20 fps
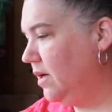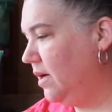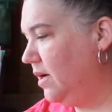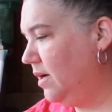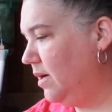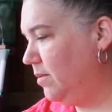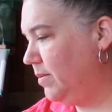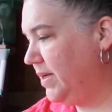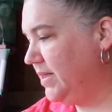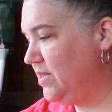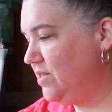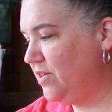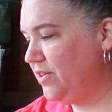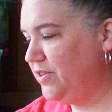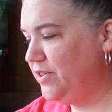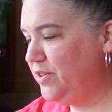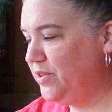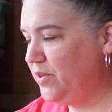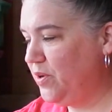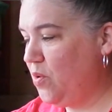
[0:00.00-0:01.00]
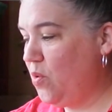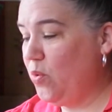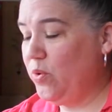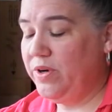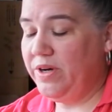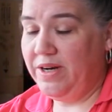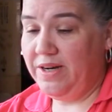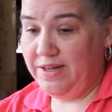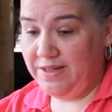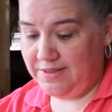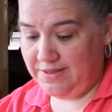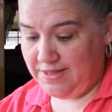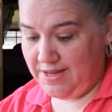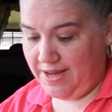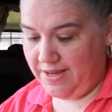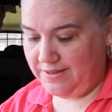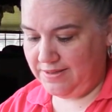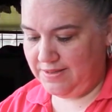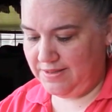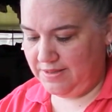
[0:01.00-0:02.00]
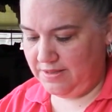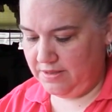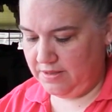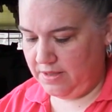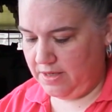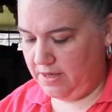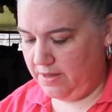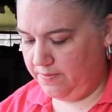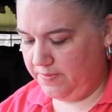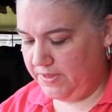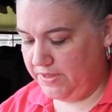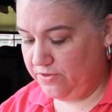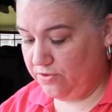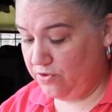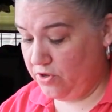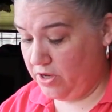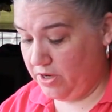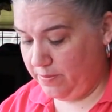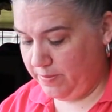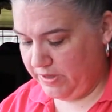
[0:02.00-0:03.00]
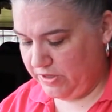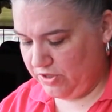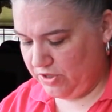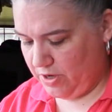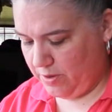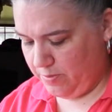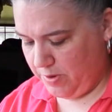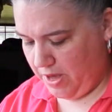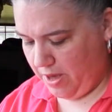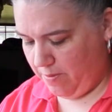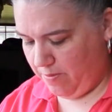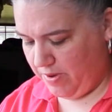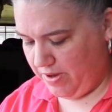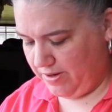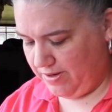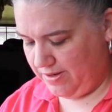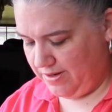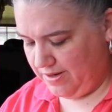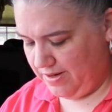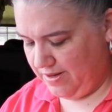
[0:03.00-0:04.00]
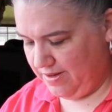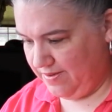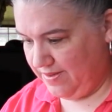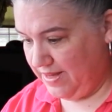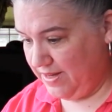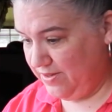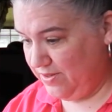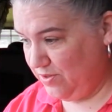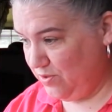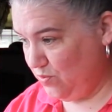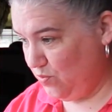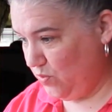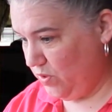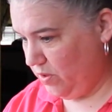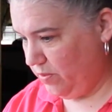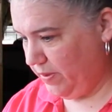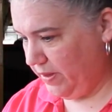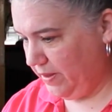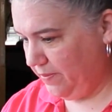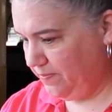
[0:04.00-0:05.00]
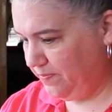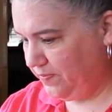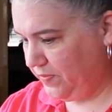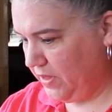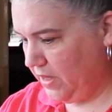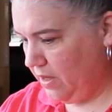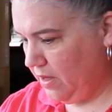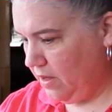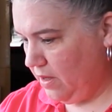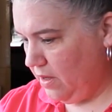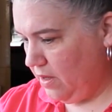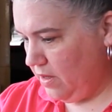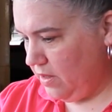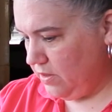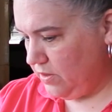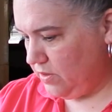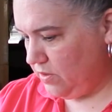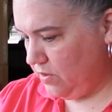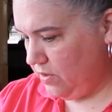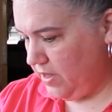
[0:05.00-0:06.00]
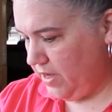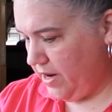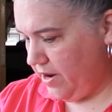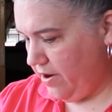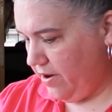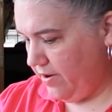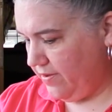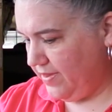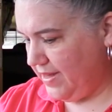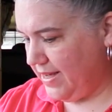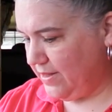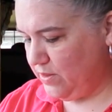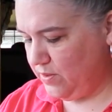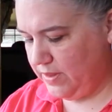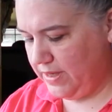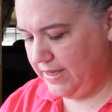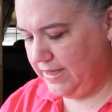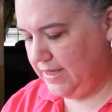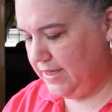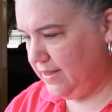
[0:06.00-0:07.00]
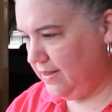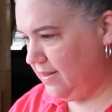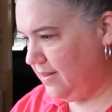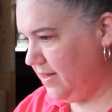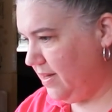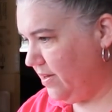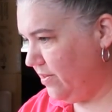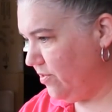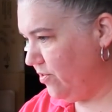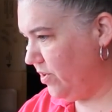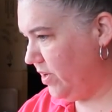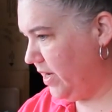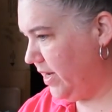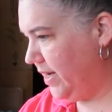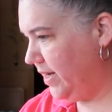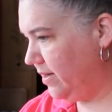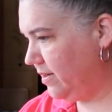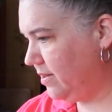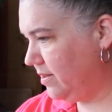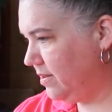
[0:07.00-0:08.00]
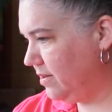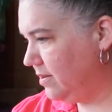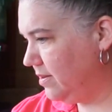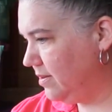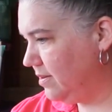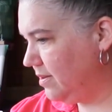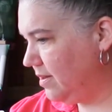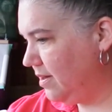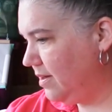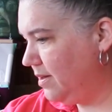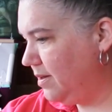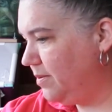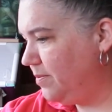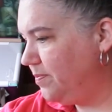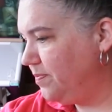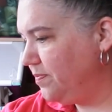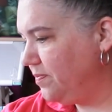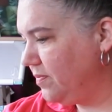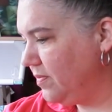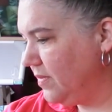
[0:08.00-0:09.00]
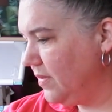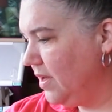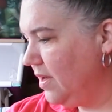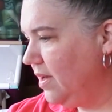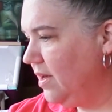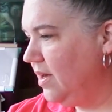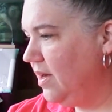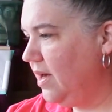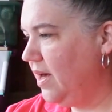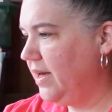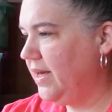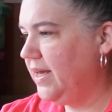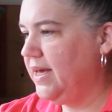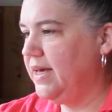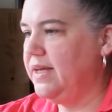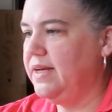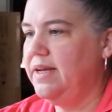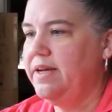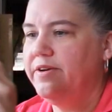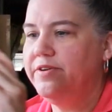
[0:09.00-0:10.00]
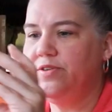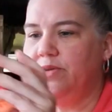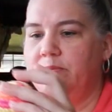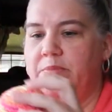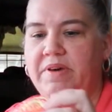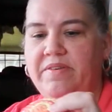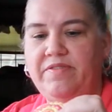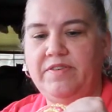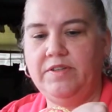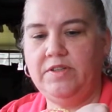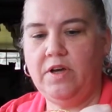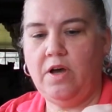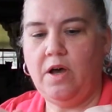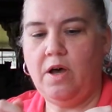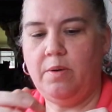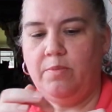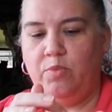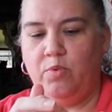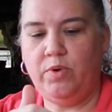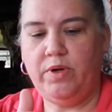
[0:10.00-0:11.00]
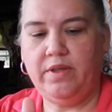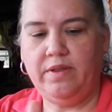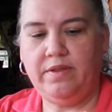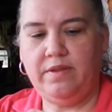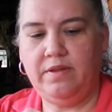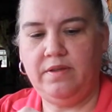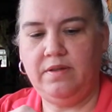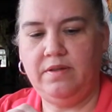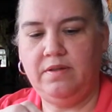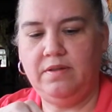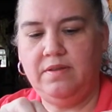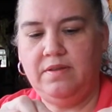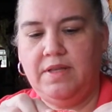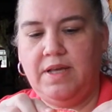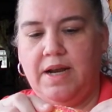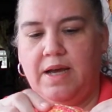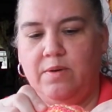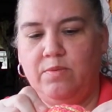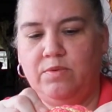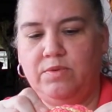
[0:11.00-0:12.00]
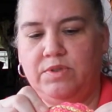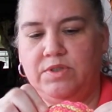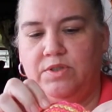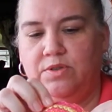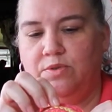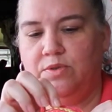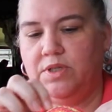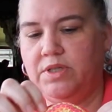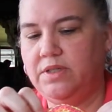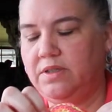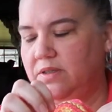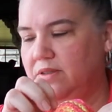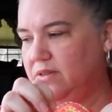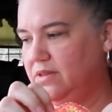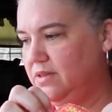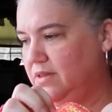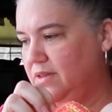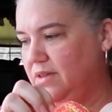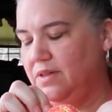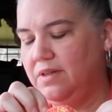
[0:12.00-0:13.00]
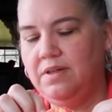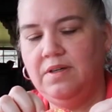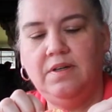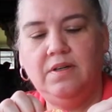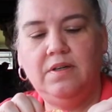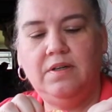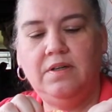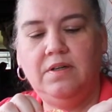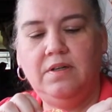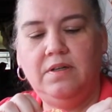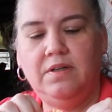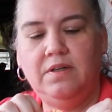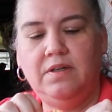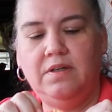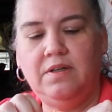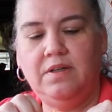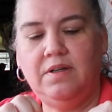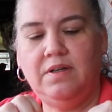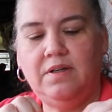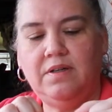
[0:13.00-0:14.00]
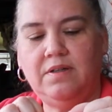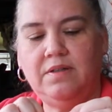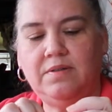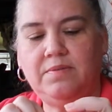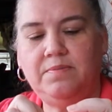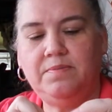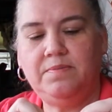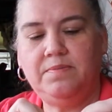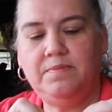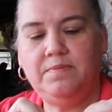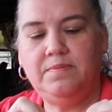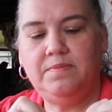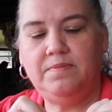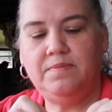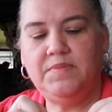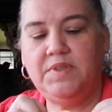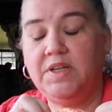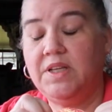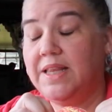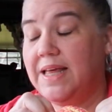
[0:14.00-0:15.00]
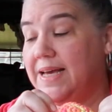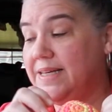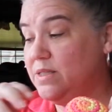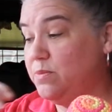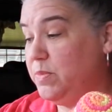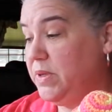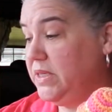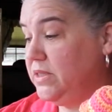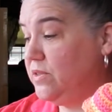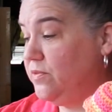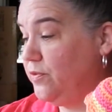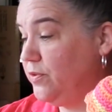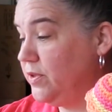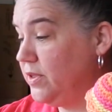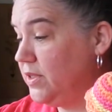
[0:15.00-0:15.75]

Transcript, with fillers: Um, I started doing coordinating sets. Um, these are not in my shop yet, but uh, they soon will be. So there, that's what I did the other night. Um, again, here's a muffin top with, that I will do the uh, the glass beads for